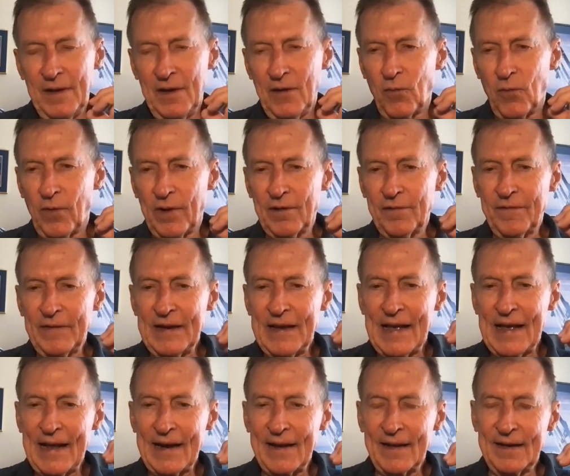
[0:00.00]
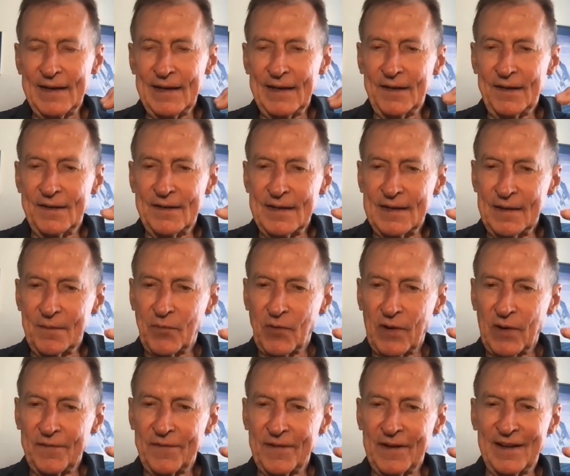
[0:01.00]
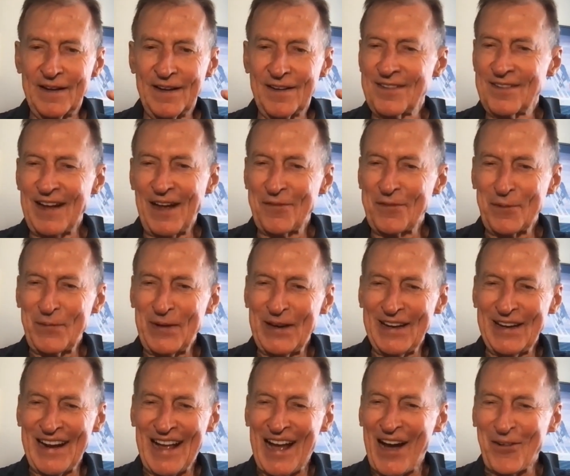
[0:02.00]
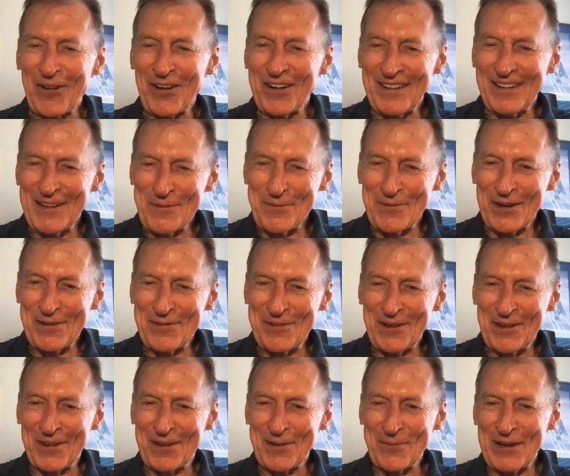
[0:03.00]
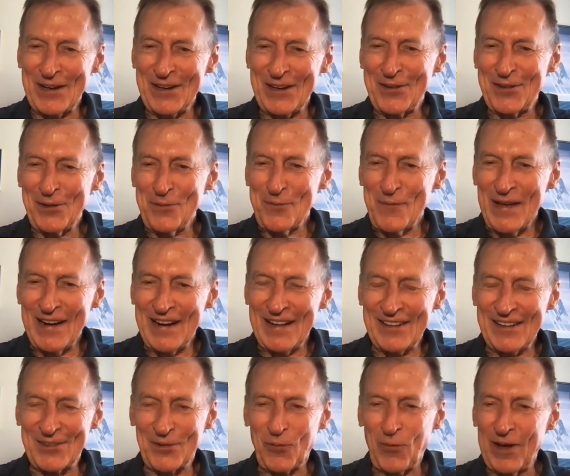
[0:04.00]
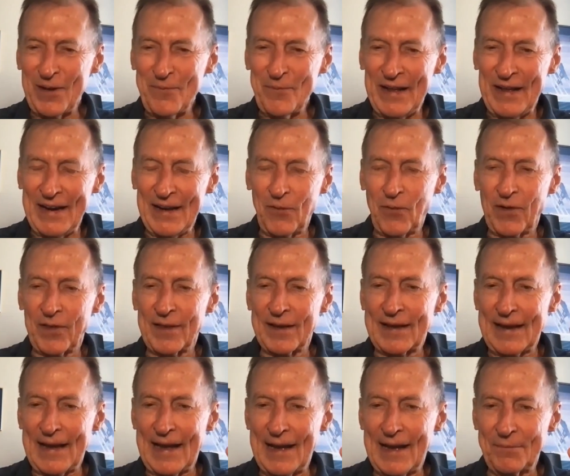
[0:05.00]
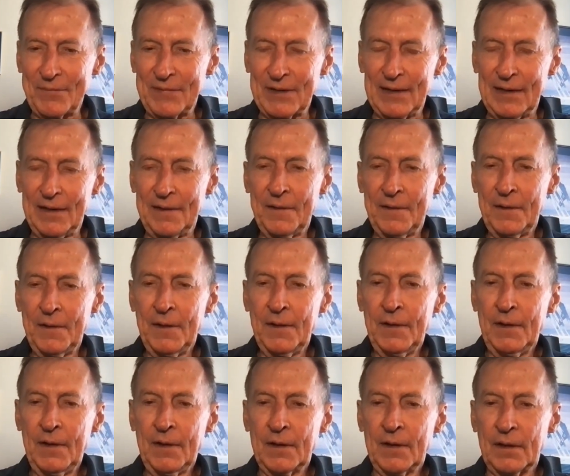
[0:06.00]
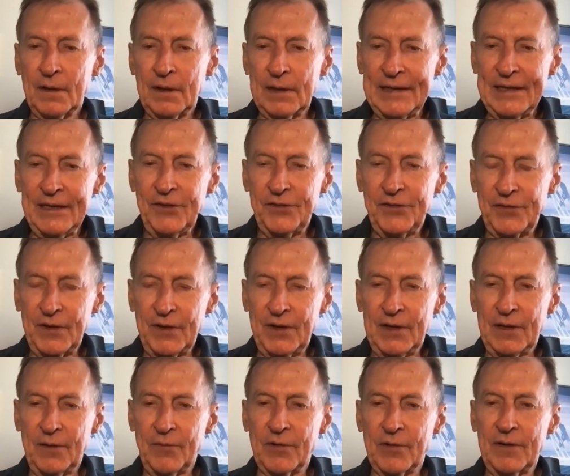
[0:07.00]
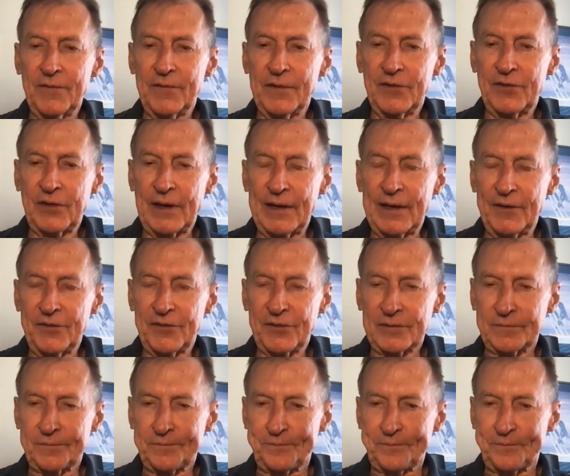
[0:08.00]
what if we added a debrief? And it doesn't have to be an hour debrief. It can be 2 minutes, 1 minute, where the captain leads the debrief and says,